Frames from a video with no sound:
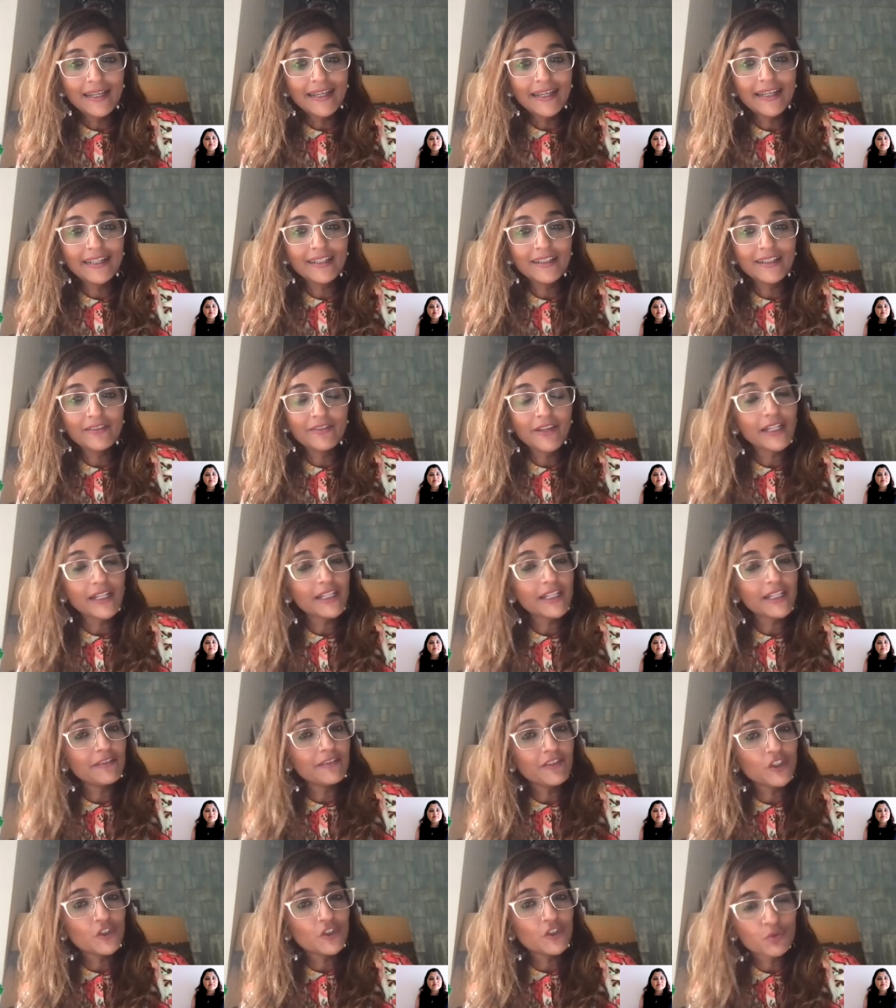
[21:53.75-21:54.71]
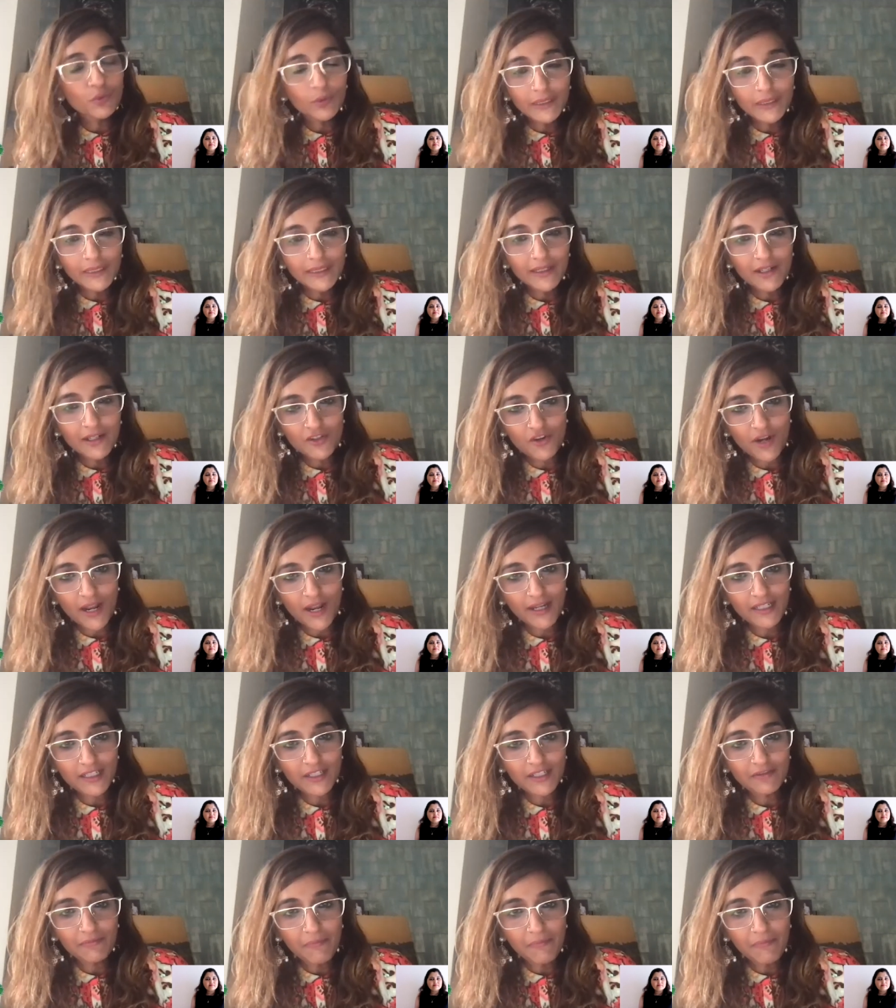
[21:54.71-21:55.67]
in a very visually
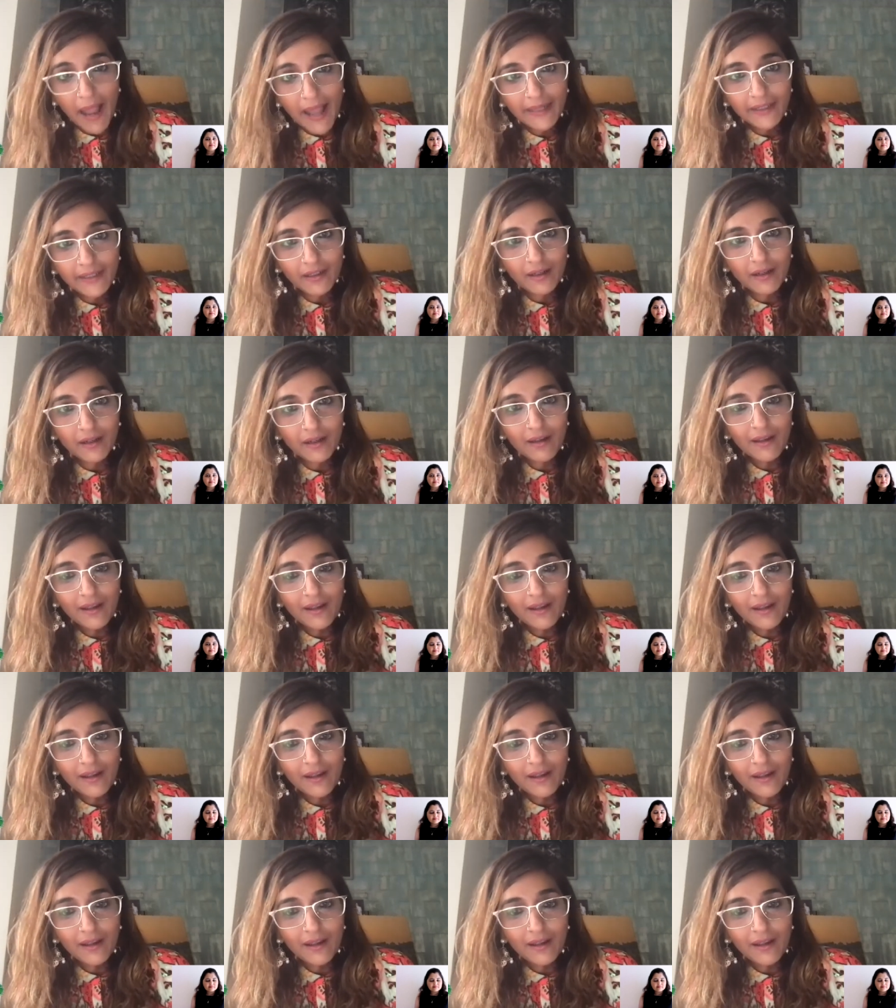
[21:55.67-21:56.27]
attractive manner,